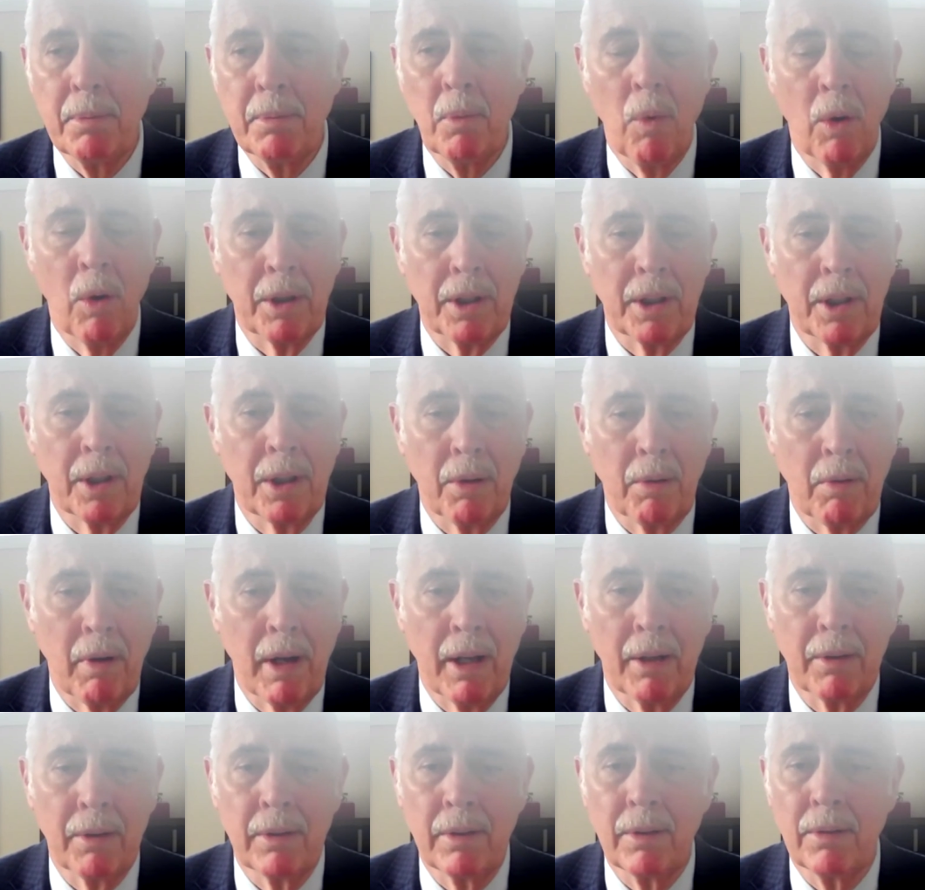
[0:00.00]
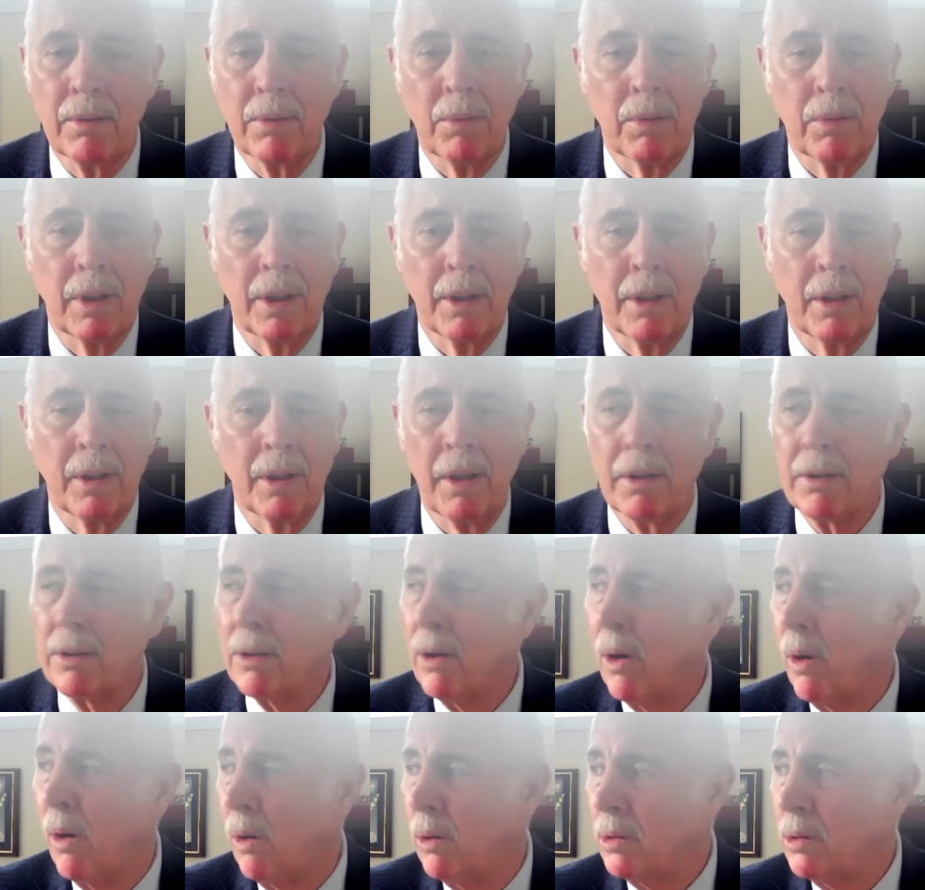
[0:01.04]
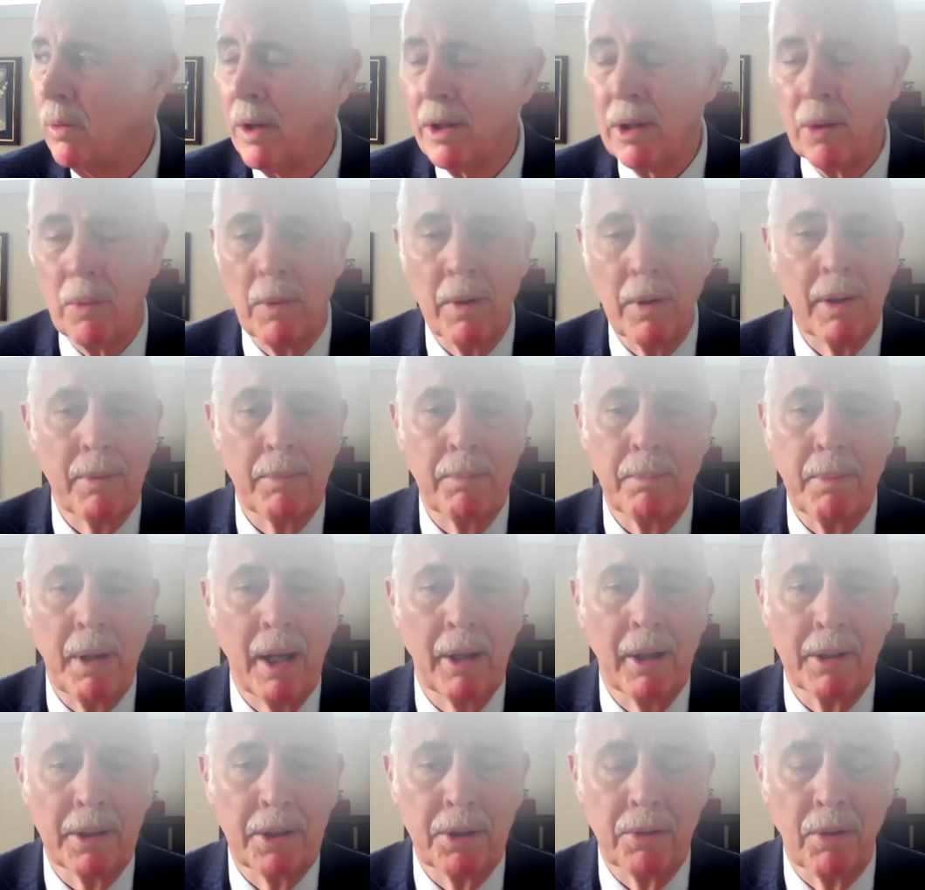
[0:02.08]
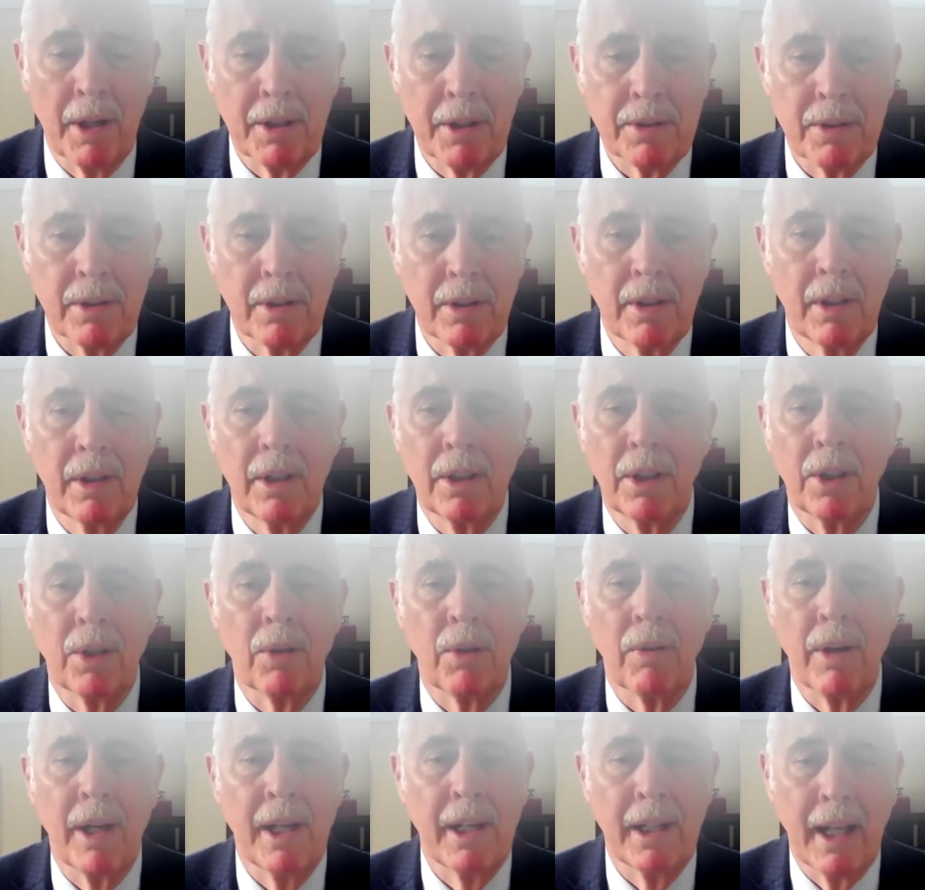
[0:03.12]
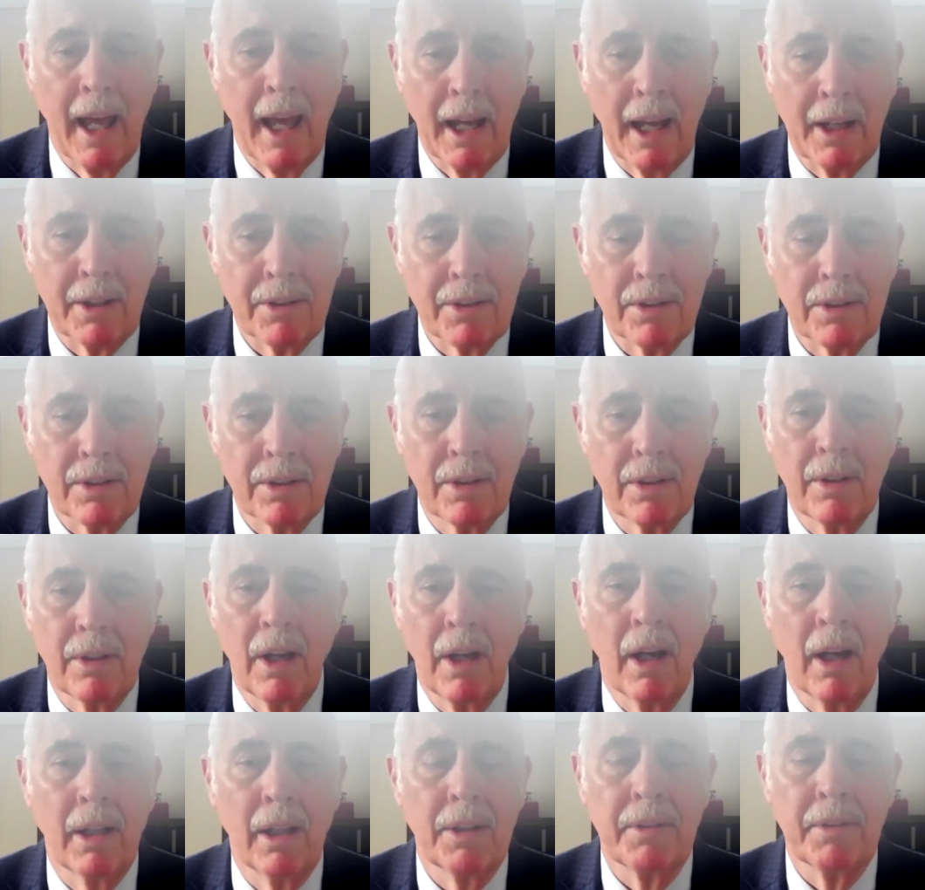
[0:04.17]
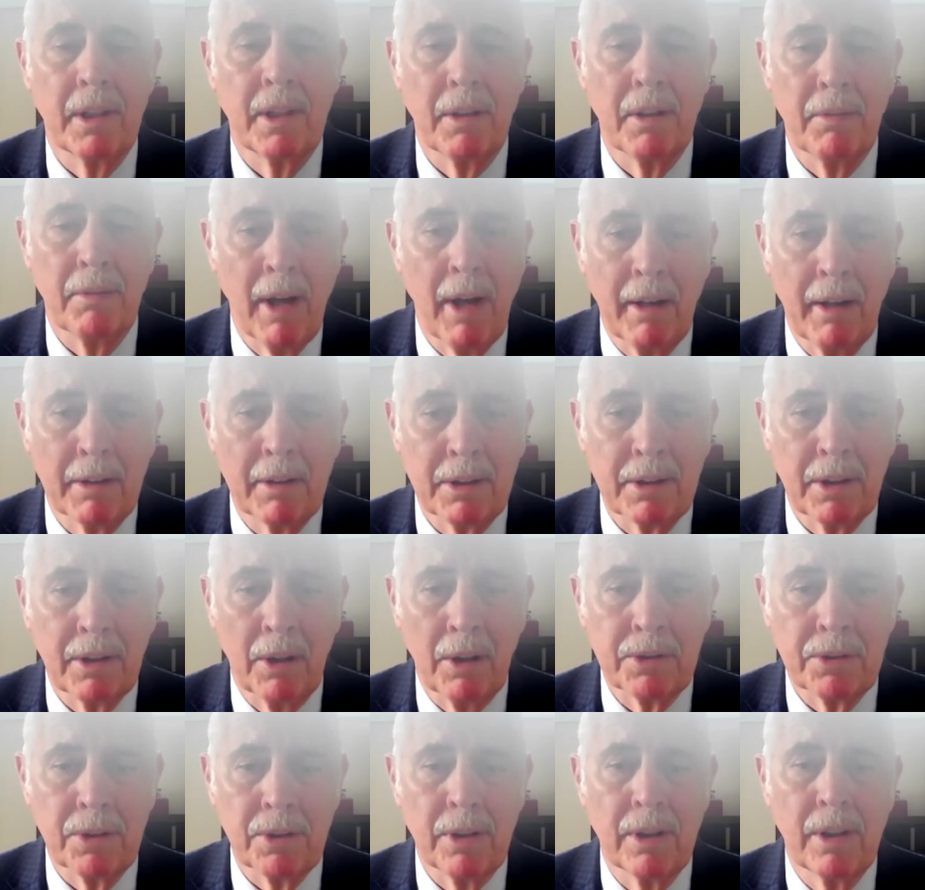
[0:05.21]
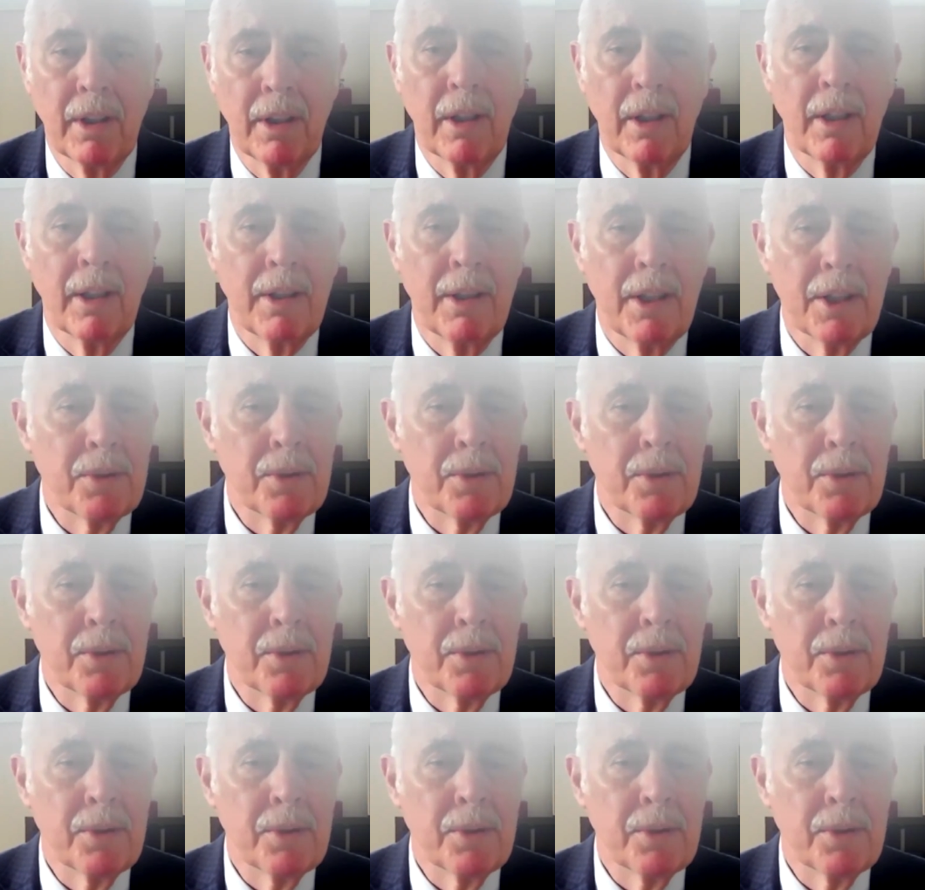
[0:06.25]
People walking around in, in cold weather with barely dressed, creating acts, uh, living in a violent culture.